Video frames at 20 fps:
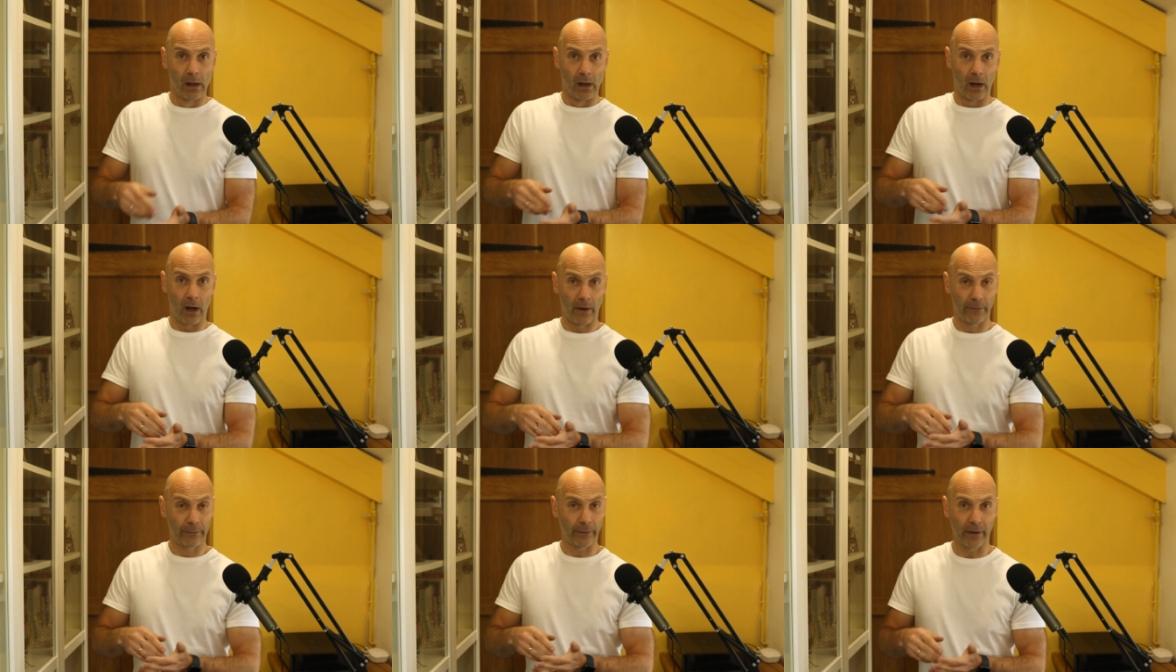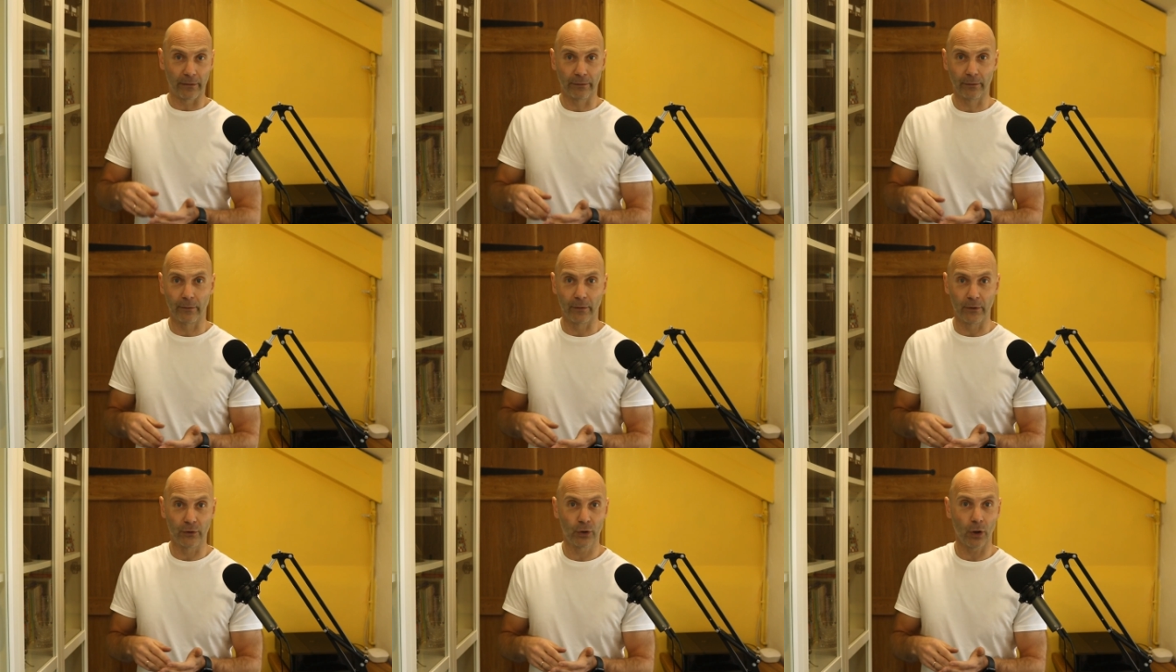halfway
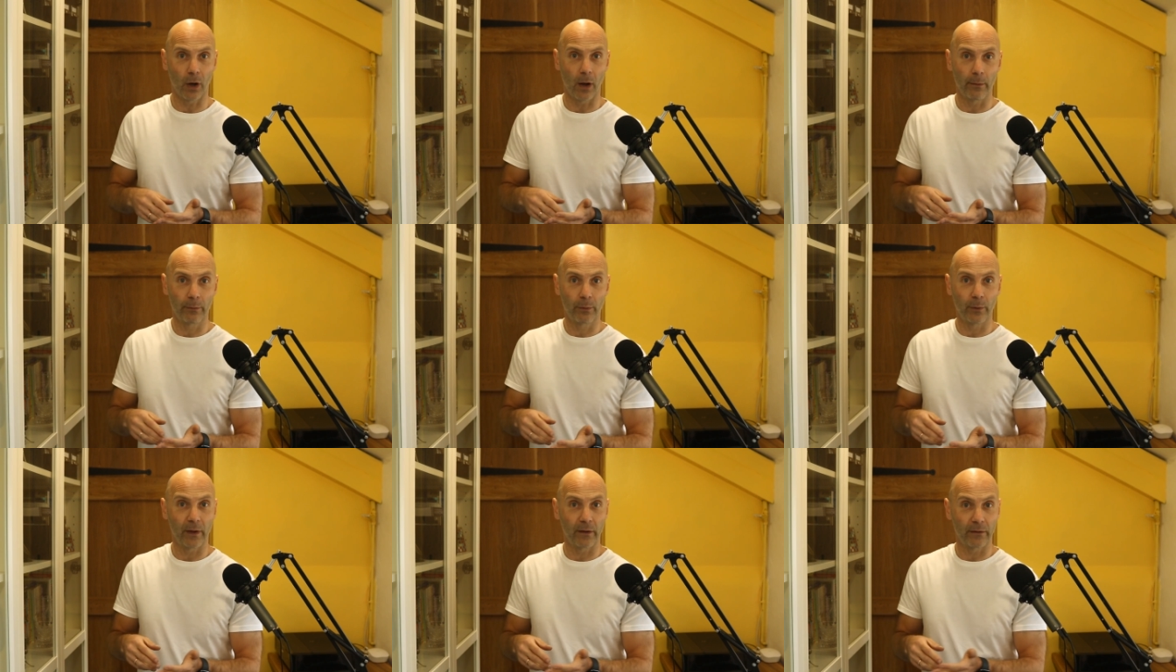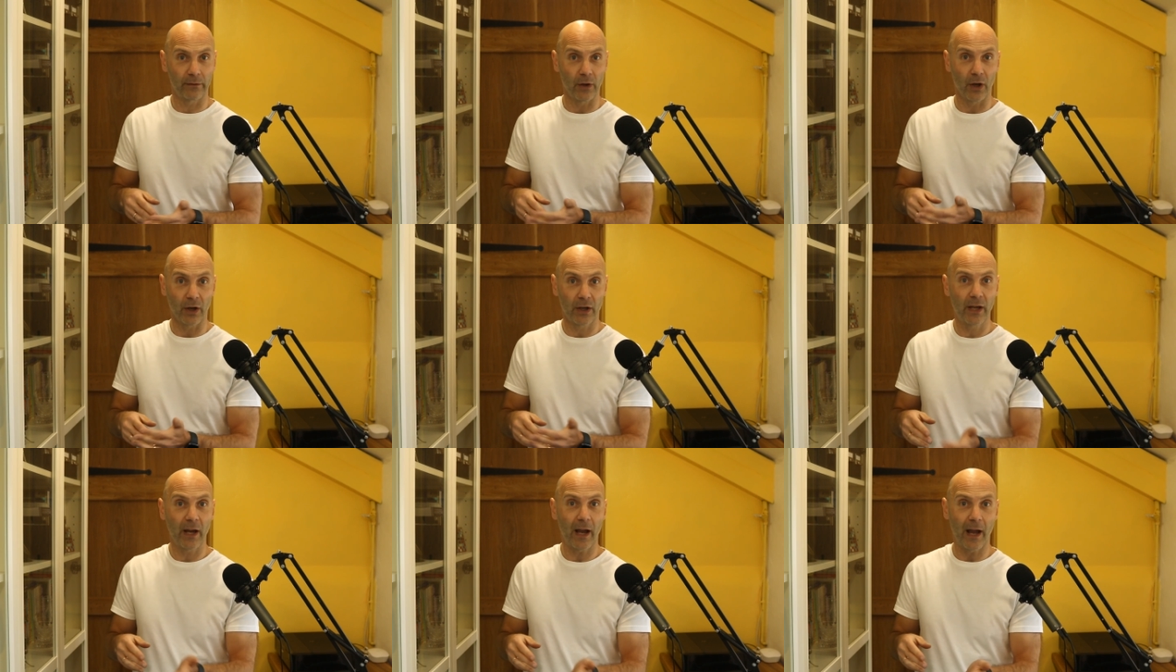through the job with
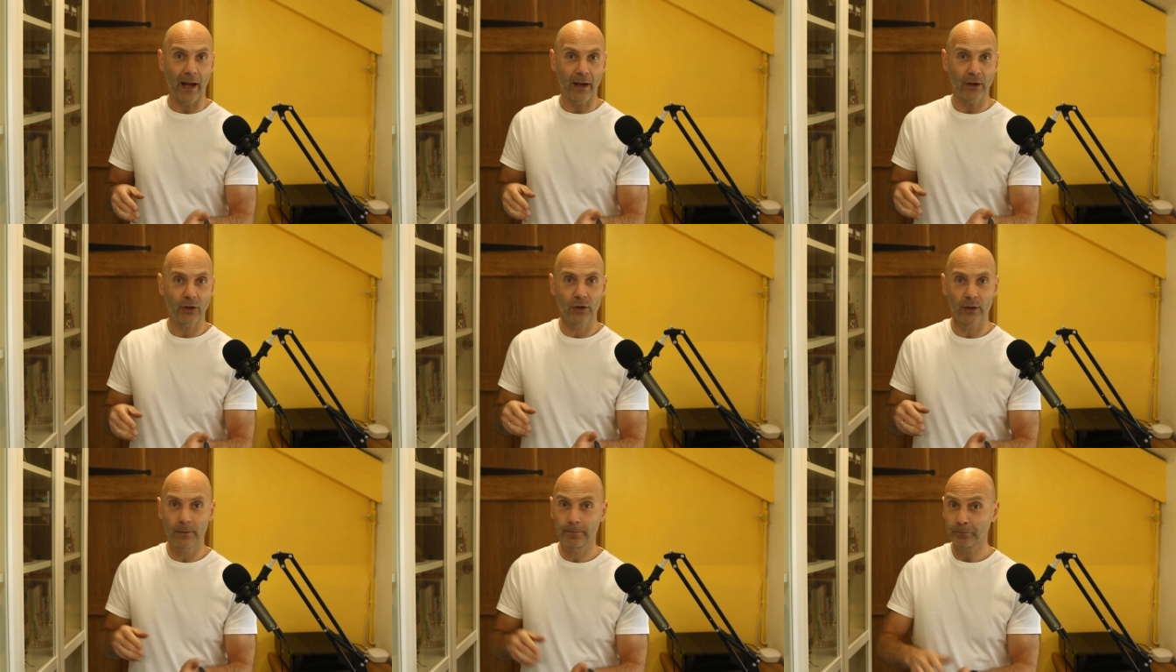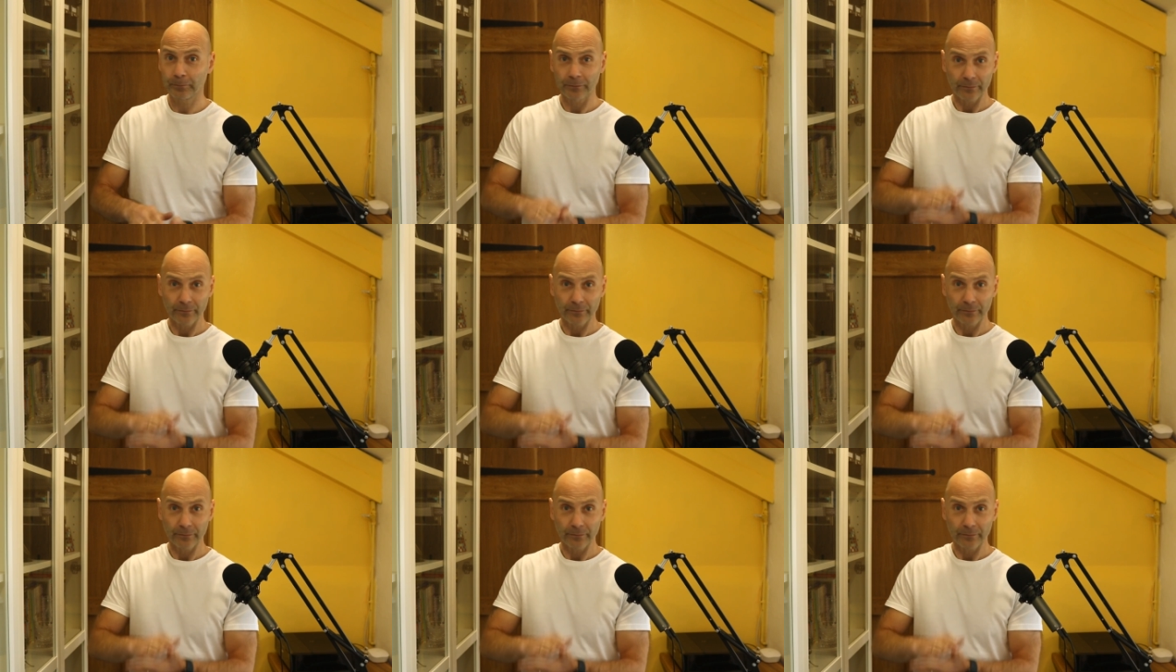your cash,